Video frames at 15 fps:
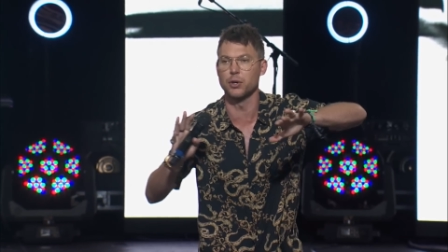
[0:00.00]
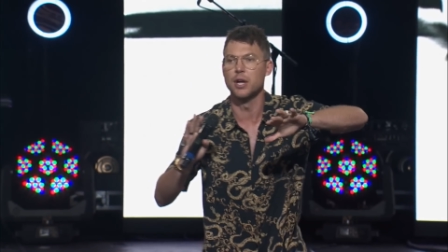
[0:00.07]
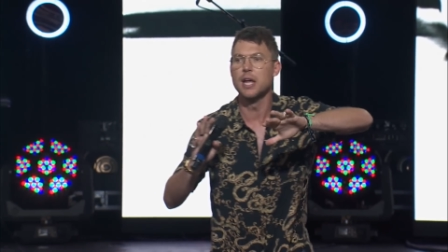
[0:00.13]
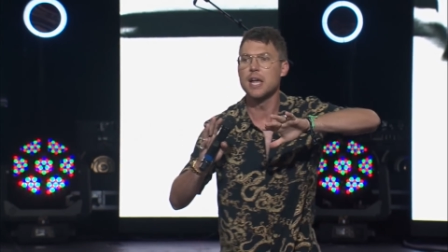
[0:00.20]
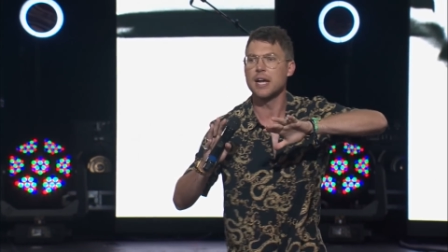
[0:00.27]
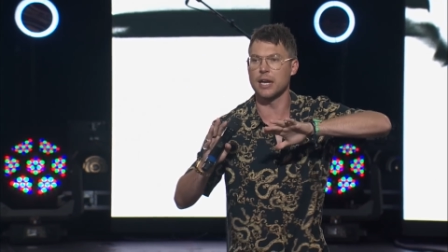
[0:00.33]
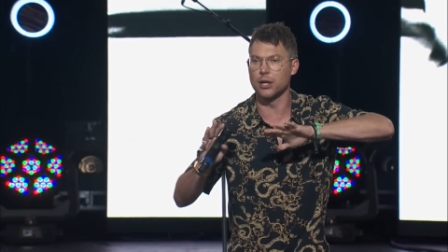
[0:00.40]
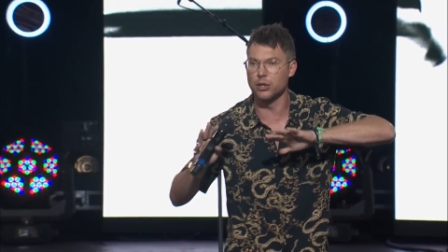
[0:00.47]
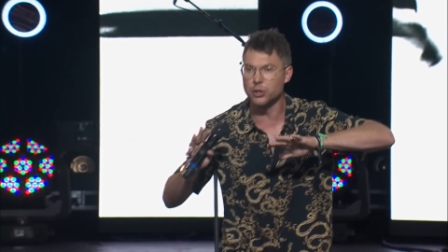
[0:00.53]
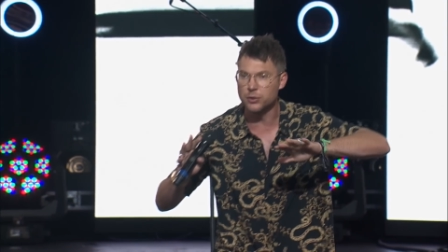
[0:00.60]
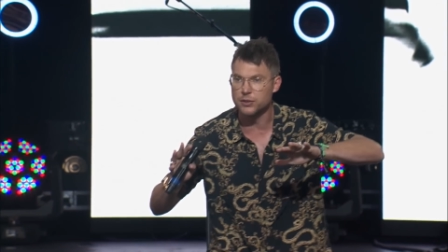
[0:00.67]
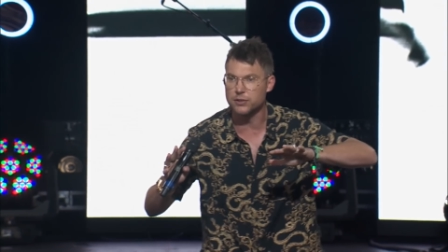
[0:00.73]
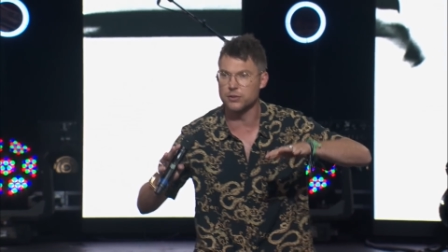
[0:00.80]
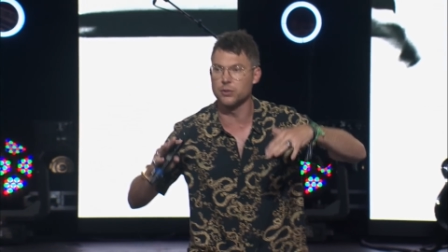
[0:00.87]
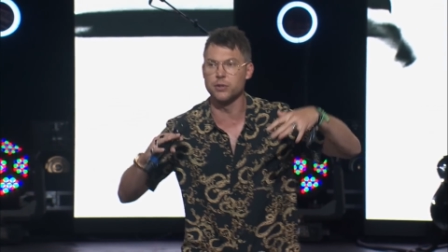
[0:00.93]
you're kind of new
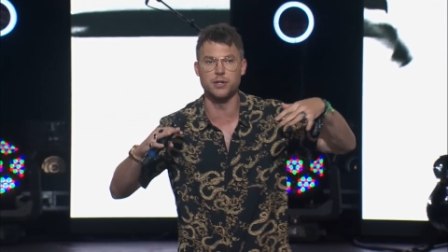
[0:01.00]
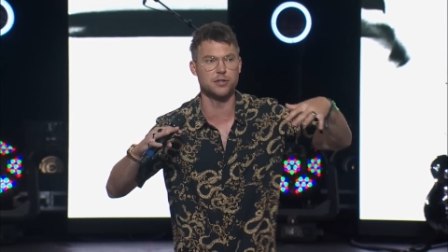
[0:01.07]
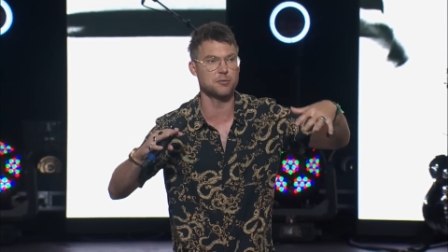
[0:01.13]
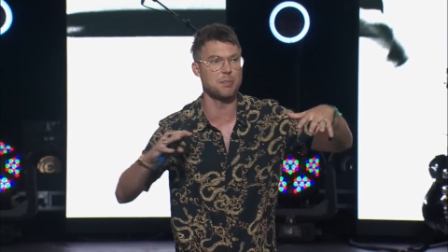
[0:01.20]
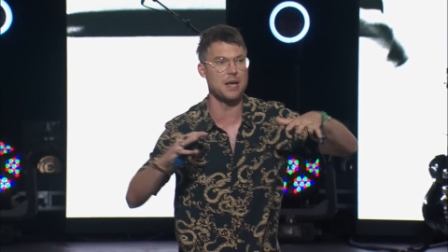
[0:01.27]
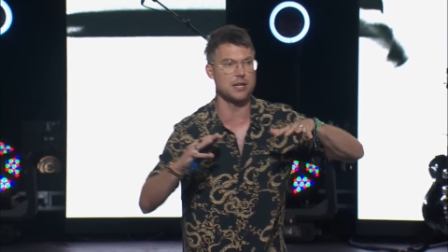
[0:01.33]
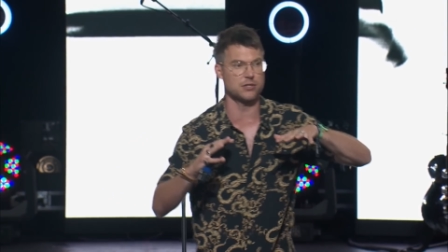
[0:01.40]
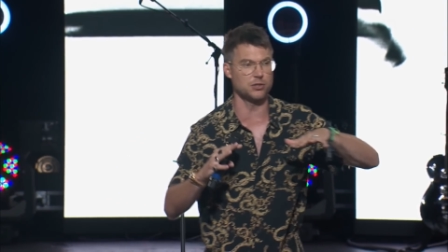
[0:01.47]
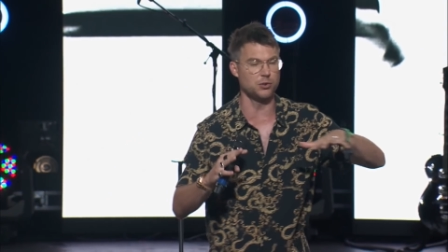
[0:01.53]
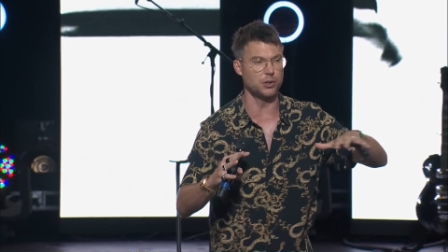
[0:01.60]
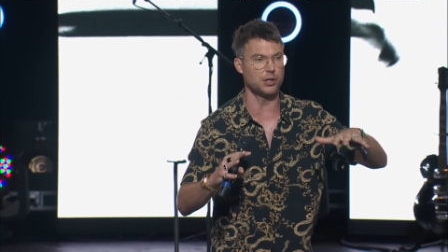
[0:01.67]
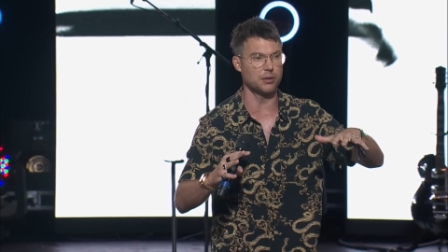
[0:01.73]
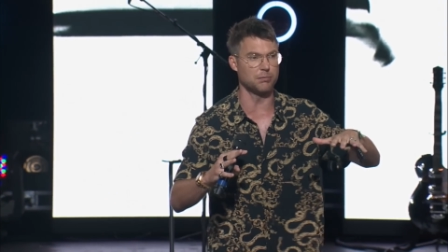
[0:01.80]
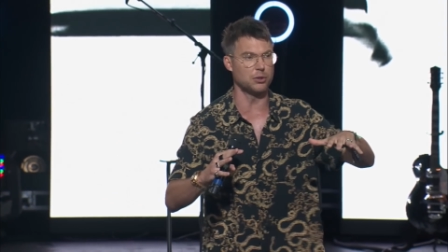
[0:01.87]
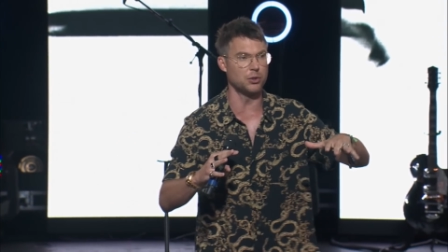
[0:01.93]
to, new to this space, new
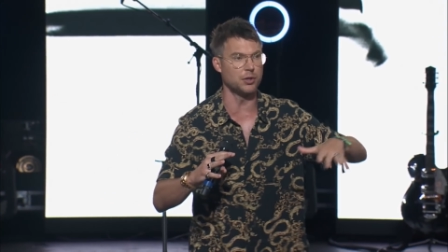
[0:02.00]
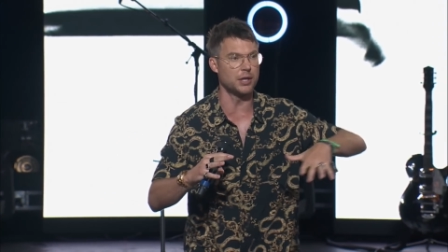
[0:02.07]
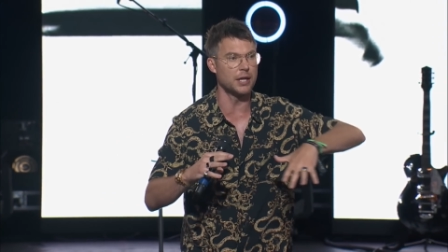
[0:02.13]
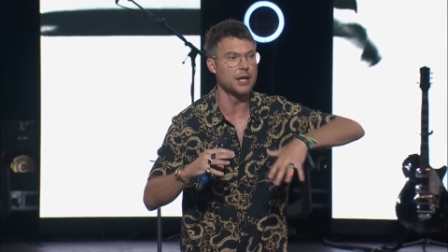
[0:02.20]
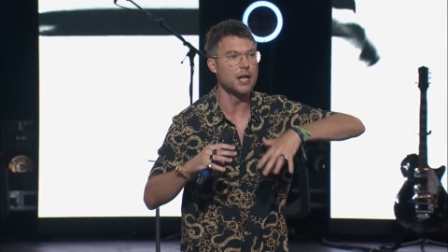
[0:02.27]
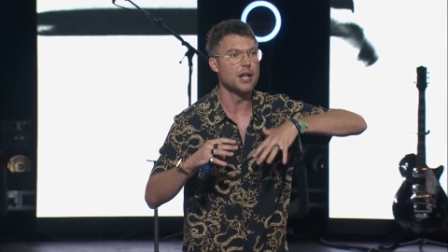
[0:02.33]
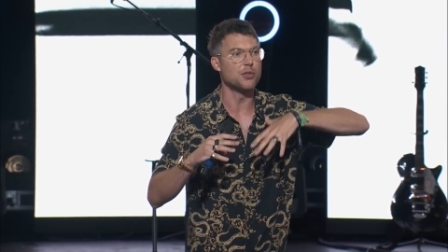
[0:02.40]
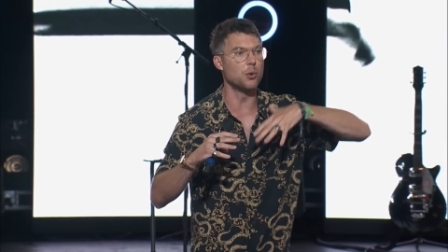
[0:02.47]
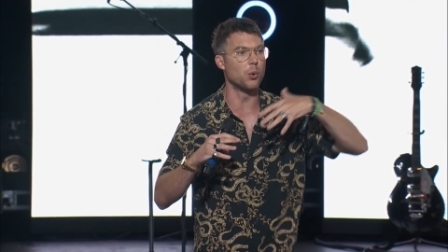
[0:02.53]
to community,